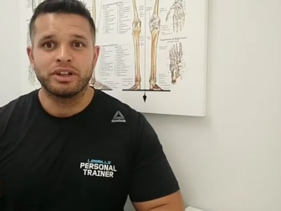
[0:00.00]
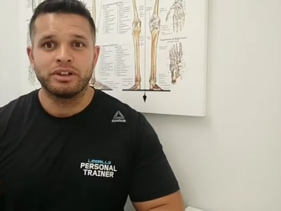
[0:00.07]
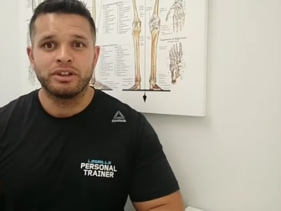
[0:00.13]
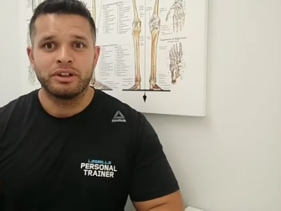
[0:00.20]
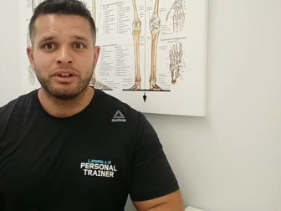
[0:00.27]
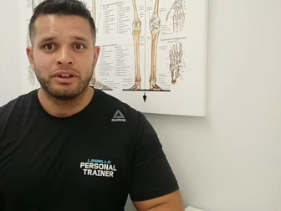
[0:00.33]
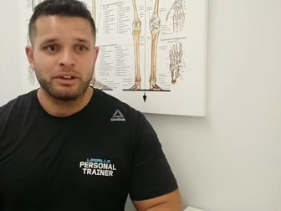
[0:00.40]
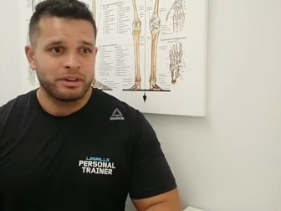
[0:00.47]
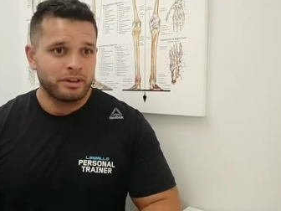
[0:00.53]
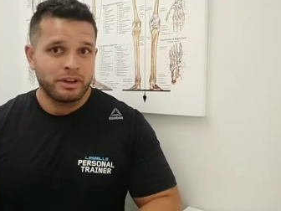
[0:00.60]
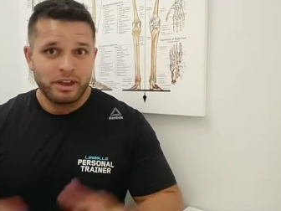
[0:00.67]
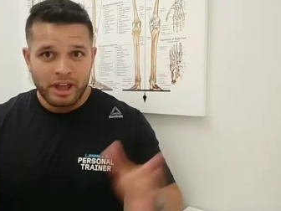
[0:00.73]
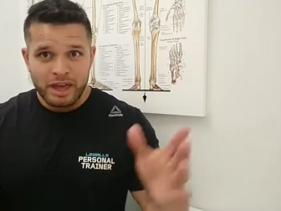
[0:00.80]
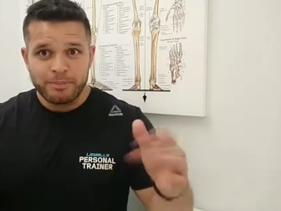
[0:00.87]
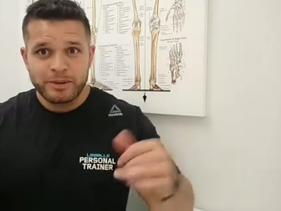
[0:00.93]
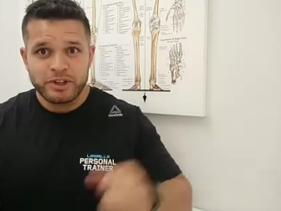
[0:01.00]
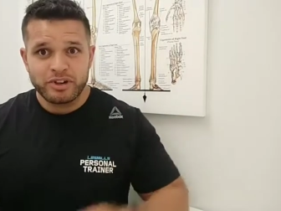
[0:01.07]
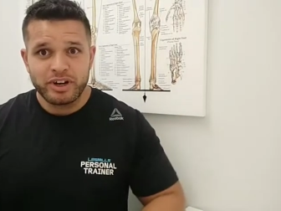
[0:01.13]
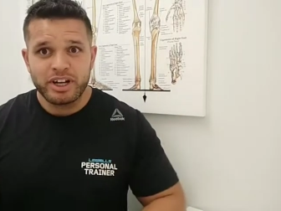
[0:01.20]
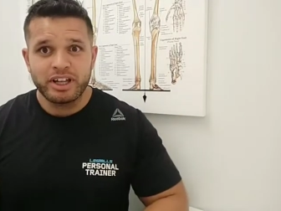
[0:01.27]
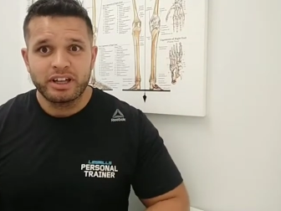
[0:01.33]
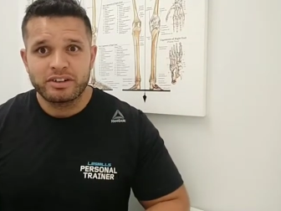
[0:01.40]
year. Happy
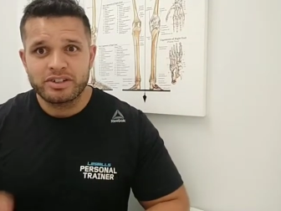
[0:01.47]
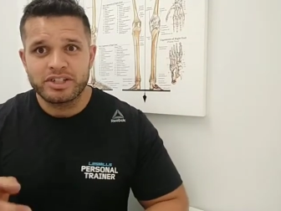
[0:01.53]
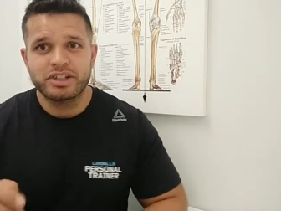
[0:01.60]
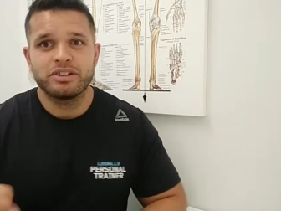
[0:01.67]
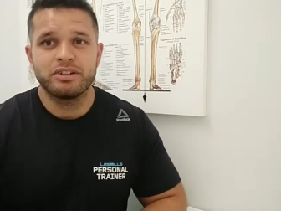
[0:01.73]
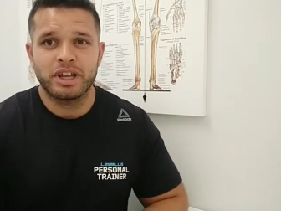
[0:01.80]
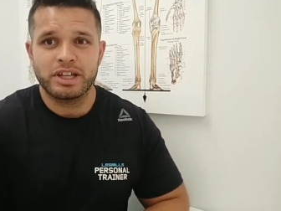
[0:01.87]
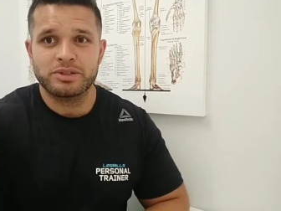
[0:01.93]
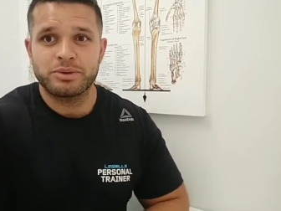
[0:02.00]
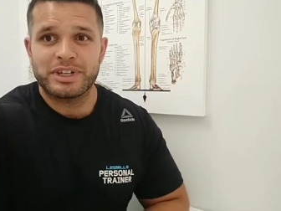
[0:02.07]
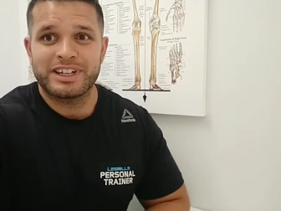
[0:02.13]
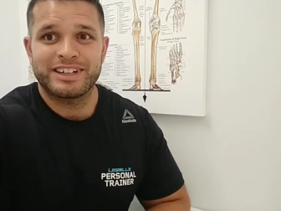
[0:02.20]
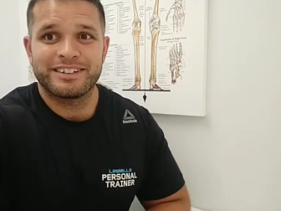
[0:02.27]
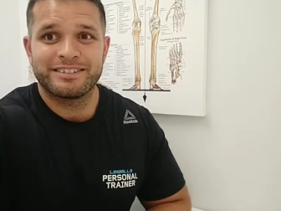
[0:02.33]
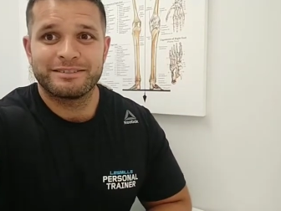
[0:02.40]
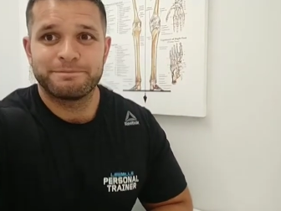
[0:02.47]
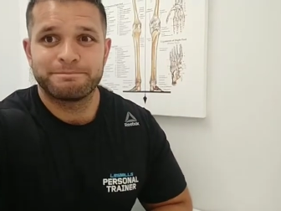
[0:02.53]
training, I'll see you next week.